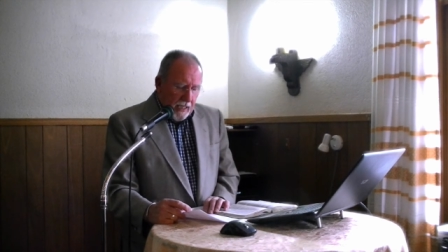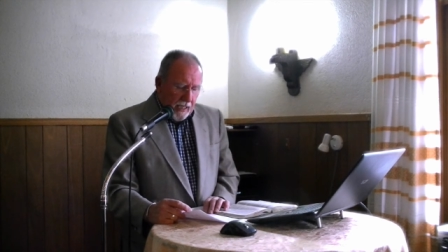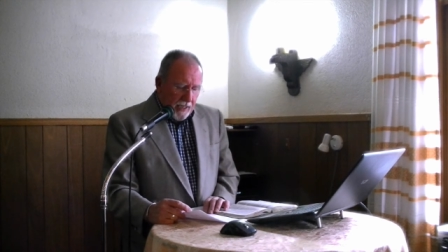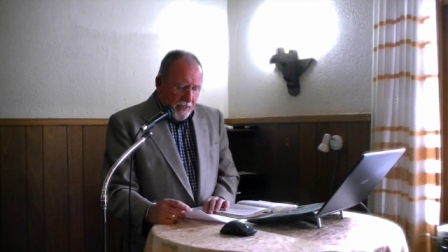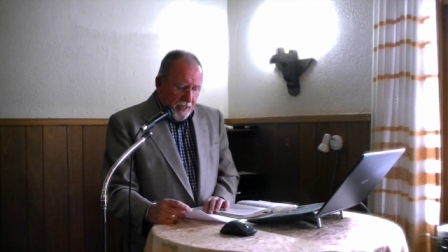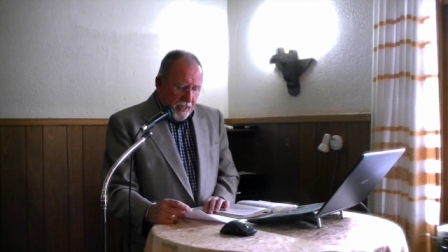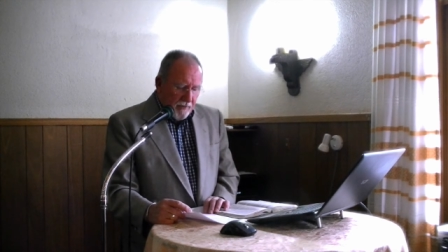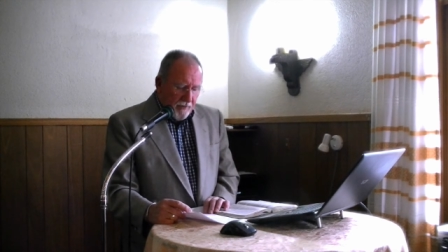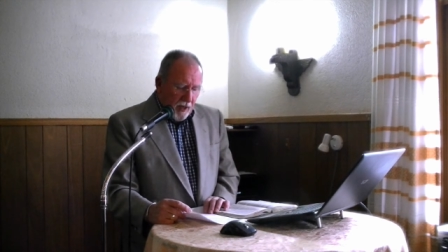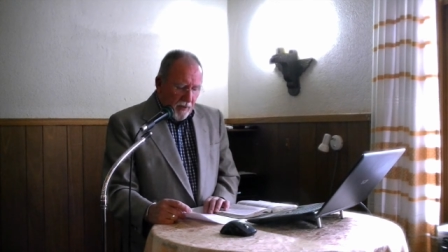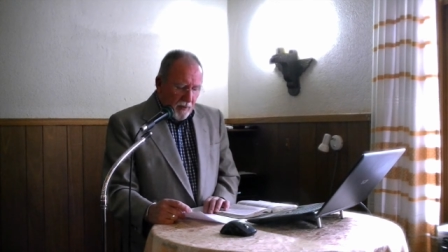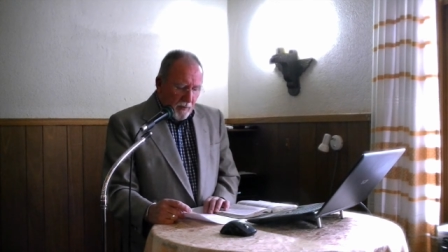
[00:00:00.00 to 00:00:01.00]
and that
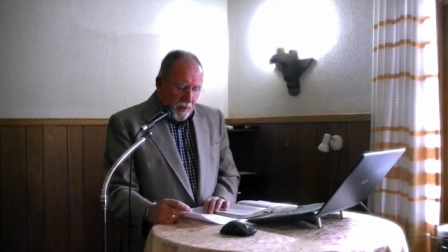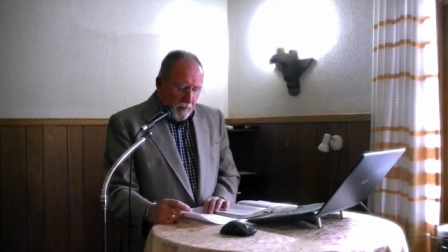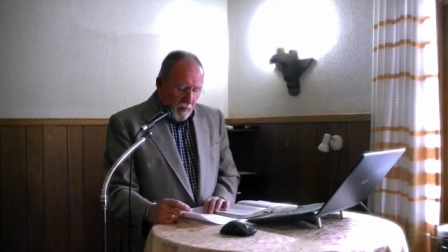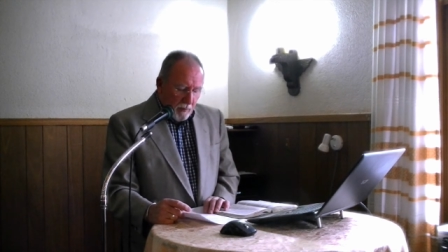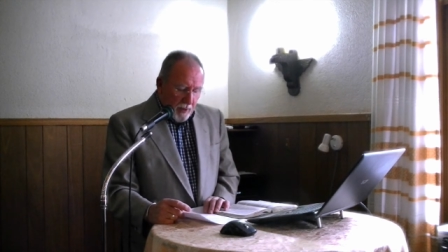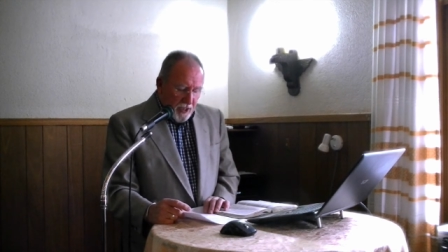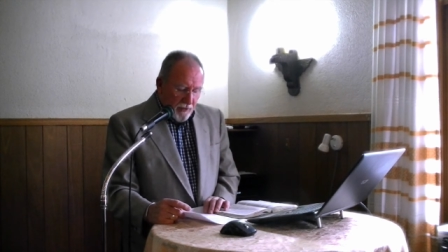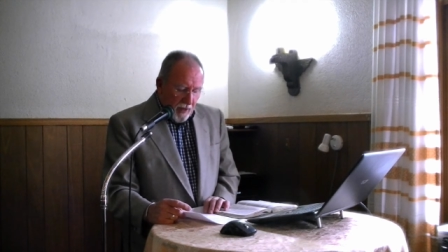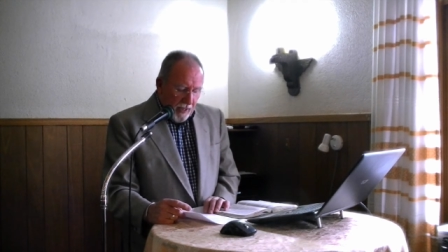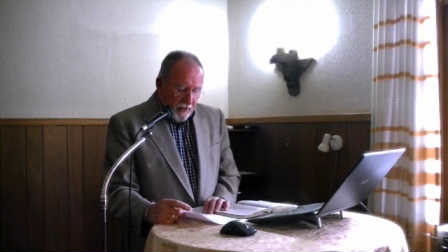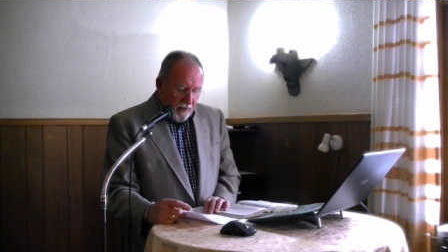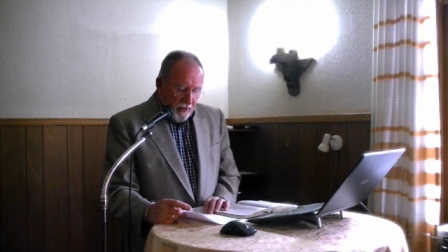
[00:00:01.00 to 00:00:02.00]
Father, we will be
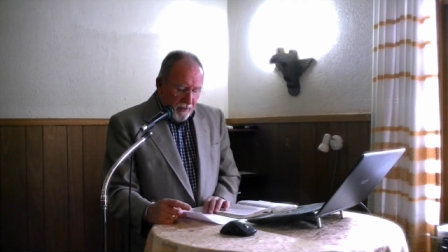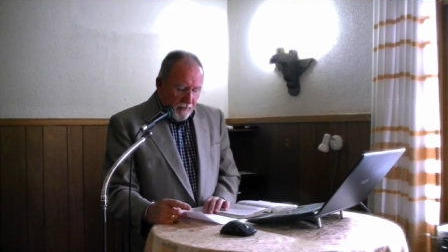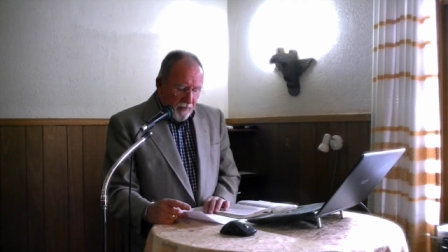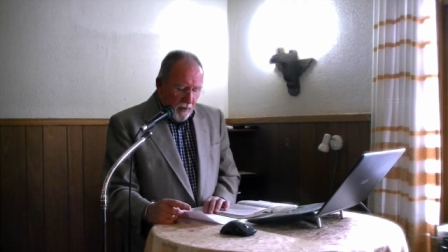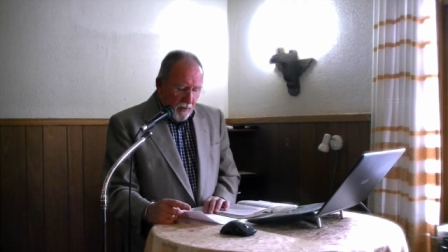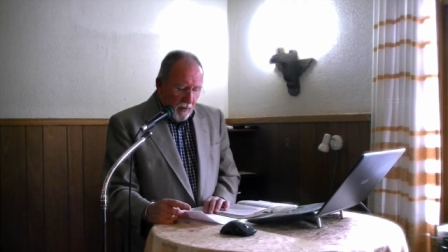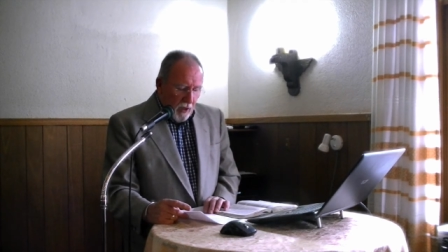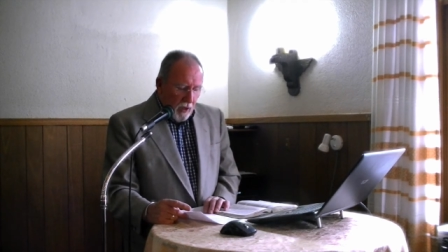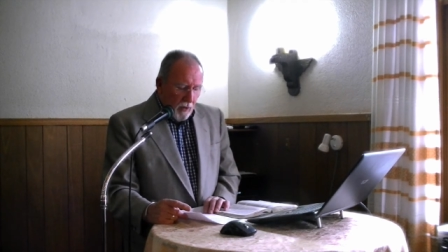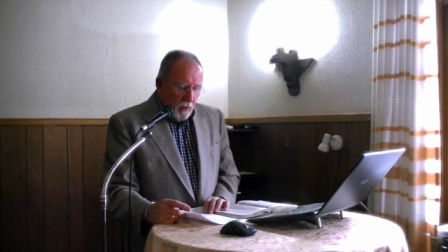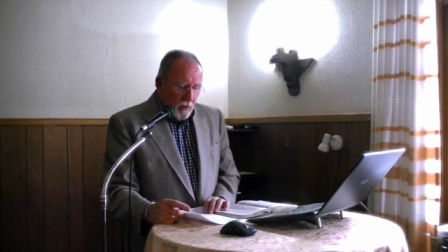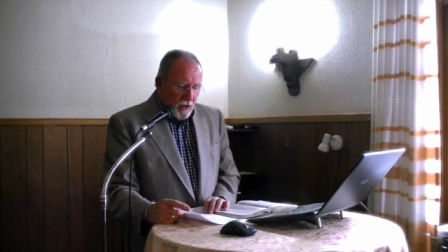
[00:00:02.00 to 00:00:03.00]
strengthened for
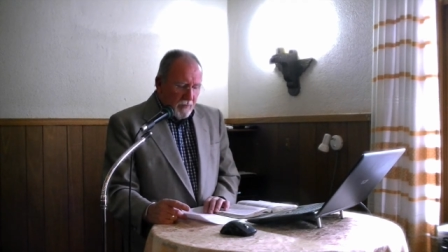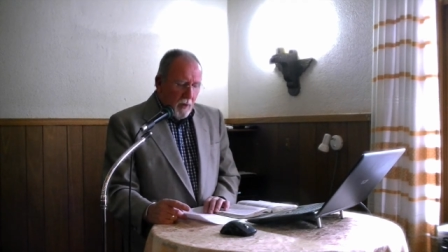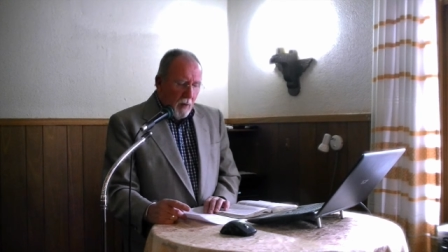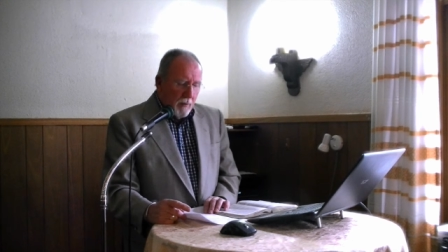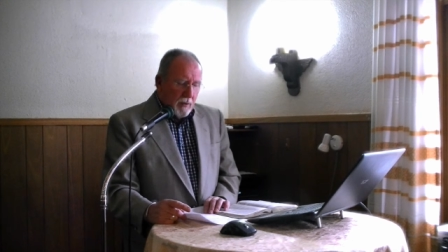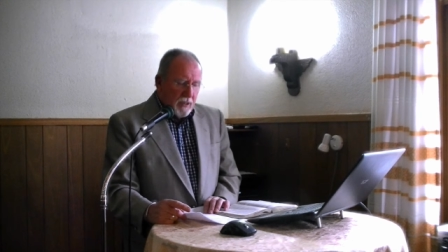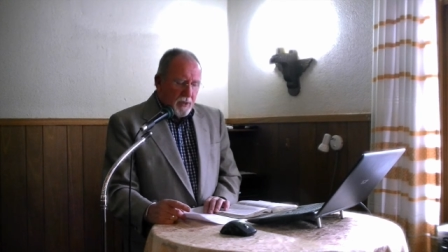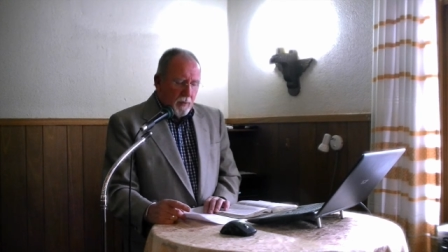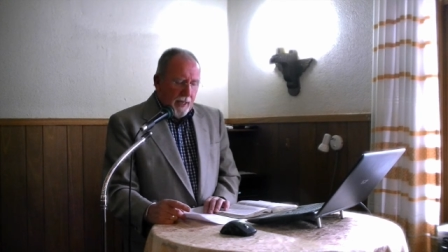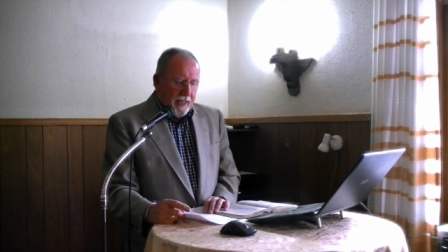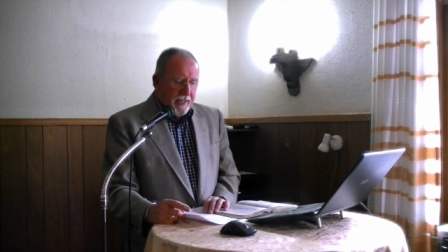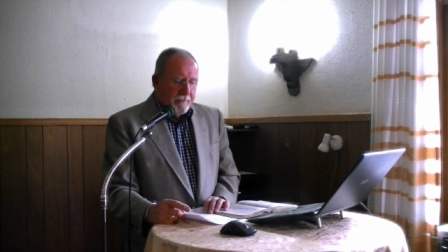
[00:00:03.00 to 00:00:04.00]
those moments
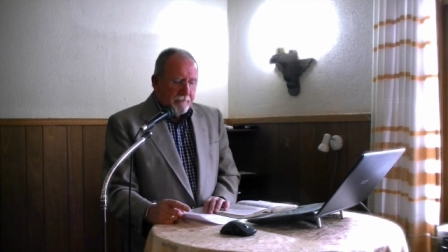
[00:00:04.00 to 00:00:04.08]
when.